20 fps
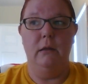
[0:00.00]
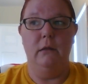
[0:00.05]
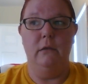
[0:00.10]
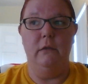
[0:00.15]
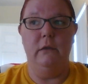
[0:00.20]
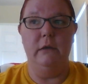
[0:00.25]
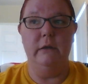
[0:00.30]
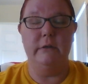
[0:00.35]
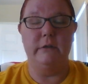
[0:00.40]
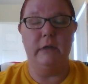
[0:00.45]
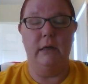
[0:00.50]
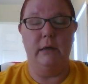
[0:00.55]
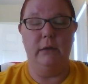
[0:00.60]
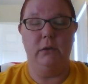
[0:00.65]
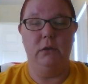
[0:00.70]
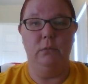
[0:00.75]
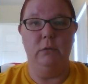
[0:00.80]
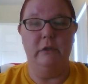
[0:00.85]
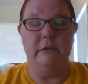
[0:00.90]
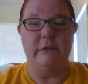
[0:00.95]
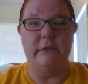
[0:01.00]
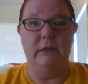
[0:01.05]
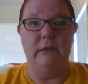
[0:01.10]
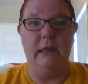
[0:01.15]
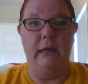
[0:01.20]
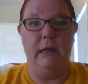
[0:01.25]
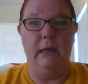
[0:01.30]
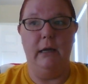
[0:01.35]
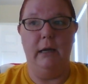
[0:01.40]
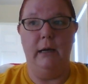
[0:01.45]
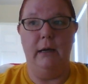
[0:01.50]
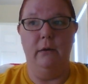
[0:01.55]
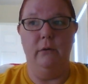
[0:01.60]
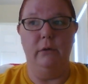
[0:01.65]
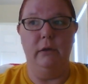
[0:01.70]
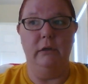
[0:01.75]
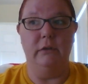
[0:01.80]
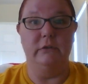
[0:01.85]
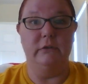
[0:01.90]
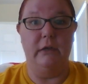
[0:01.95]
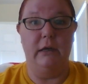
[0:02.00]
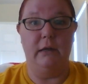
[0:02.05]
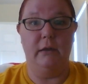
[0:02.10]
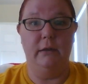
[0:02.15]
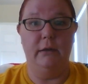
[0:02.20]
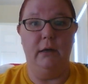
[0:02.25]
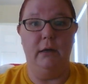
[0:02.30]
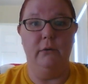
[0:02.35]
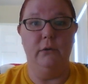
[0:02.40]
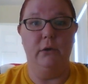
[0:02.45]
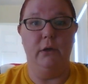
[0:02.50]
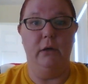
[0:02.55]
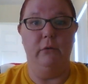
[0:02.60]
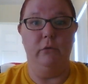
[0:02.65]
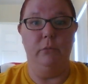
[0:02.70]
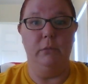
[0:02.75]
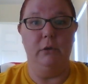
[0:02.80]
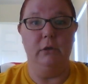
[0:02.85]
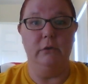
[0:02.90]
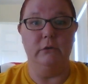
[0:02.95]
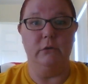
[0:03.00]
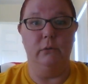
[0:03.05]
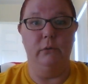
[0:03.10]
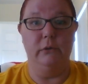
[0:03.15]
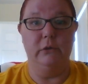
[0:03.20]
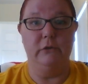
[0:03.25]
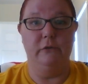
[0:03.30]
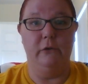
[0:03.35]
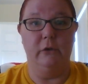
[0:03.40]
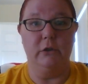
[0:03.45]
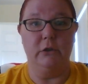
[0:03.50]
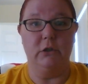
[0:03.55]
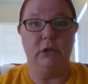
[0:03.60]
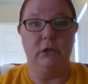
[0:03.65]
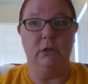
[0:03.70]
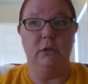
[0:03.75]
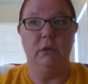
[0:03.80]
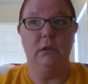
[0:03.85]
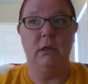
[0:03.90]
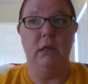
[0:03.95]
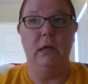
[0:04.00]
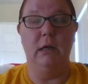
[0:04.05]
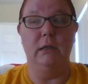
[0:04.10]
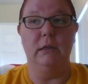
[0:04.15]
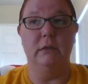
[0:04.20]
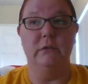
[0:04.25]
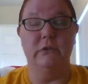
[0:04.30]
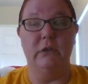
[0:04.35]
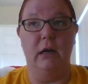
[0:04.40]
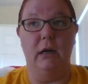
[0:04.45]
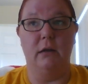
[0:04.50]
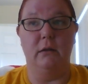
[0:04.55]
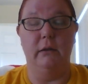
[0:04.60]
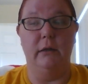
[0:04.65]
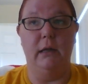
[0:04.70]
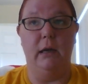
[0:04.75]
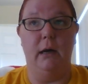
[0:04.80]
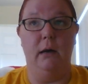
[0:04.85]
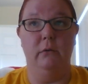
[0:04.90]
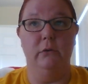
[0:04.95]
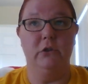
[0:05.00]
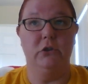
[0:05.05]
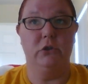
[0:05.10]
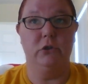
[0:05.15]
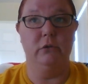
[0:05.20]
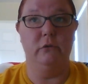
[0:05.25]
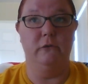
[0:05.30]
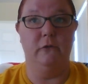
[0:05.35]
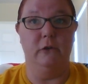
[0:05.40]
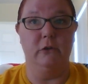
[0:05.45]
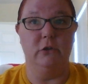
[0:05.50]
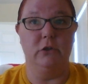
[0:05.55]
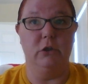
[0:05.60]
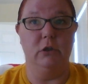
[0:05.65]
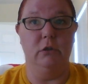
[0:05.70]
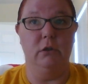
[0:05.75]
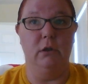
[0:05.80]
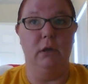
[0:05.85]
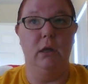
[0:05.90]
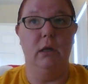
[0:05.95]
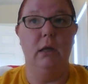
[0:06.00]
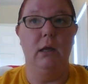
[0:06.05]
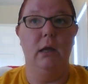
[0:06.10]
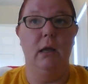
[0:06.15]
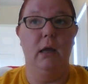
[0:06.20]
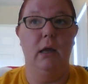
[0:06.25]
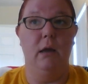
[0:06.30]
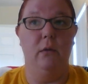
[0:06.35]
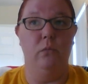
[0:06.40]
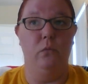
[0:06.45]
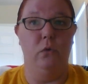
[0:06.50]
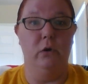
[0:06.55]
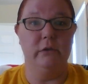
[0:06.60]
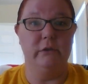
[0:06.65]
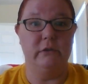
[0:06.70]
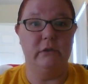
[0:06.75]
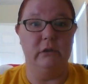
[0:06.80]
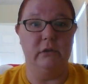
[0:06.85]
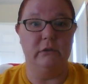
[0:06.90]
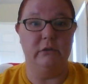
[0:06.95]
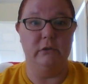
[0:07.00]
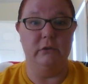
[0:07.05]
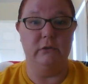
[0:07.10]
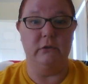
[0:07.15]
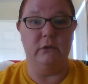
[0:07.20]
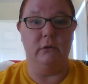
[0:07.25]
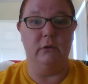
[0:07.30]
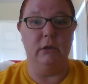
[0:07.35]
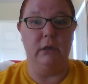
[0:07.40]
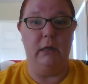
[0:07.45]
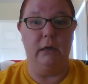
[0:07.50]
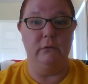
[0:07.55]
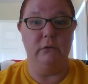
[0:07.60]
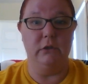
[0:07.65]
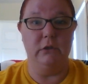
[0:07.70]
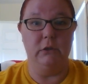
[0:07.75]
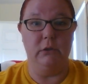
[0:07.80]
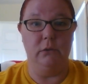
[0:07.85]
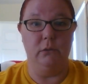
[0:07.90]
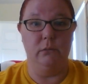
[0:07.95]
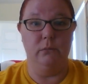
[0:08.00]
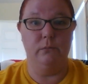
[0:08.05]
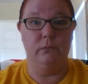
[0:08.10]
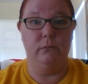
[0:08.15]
These documents lay out exactly how the government is going to function and exactly how it should function and what citizens are allowed to do.